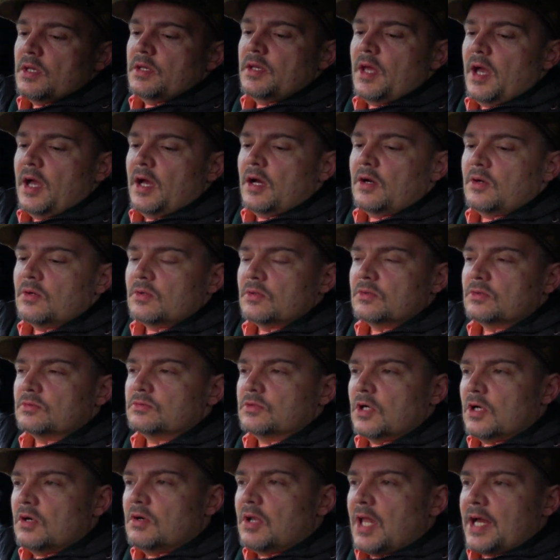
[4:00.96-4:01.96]
Now,
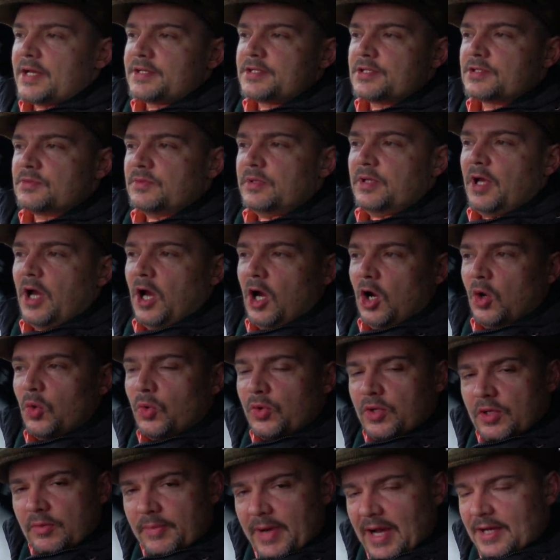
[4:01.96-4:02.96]
Rolex, as we
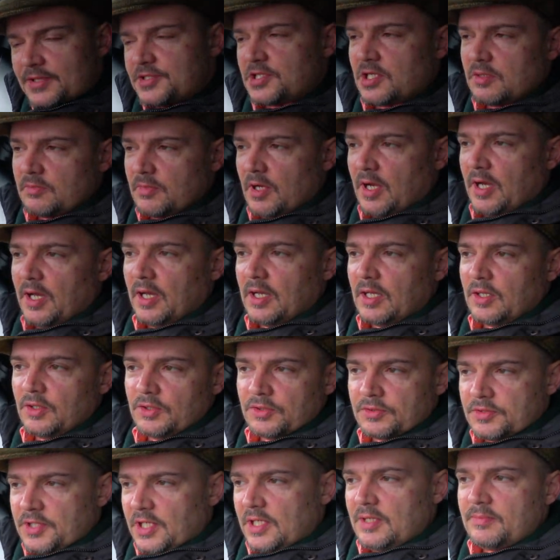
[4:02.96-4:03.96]
know, you might have seen my
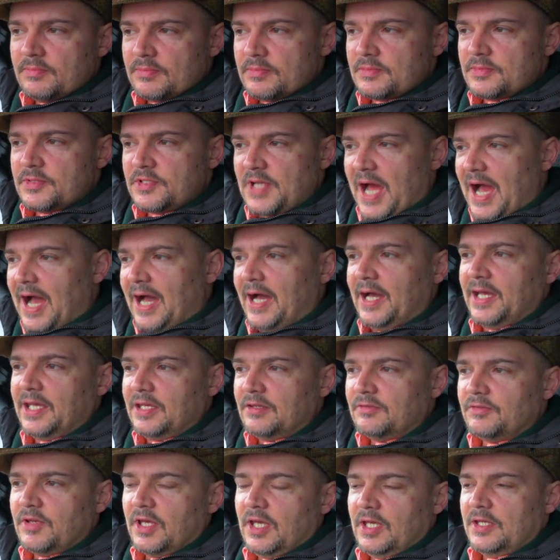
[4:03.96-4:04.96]
little deep
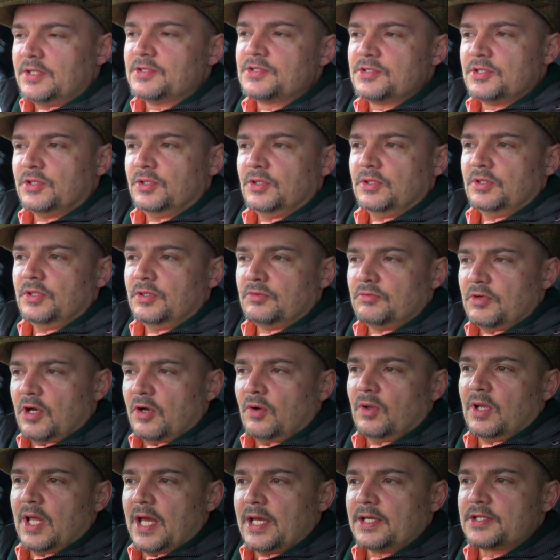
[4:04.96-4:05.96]
dive into the
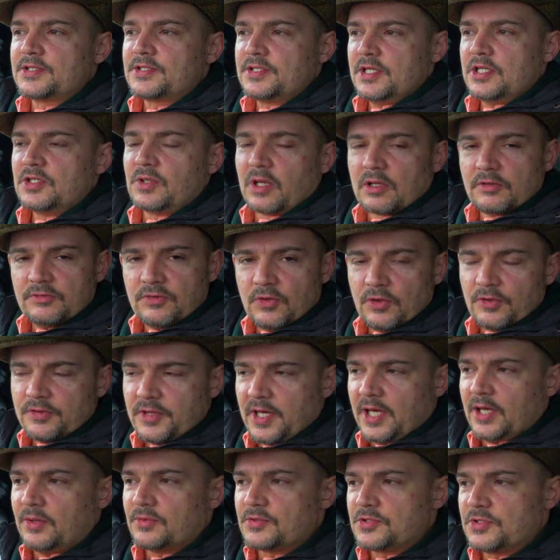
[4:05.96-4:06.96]
Rolex
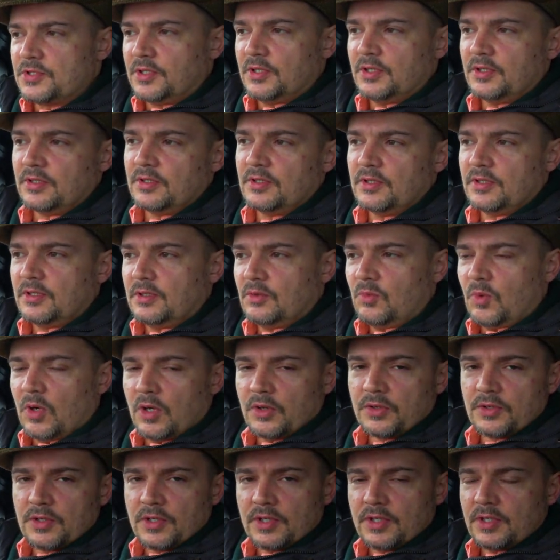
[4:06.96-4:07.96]
C4000,
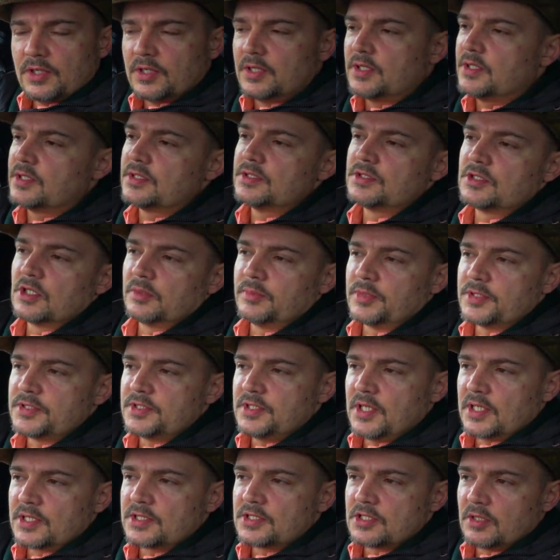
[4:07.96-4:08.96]
the
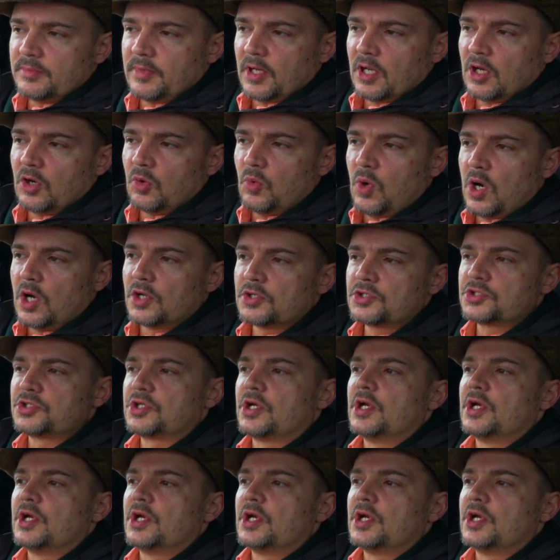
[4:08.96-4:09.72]
16600 watch.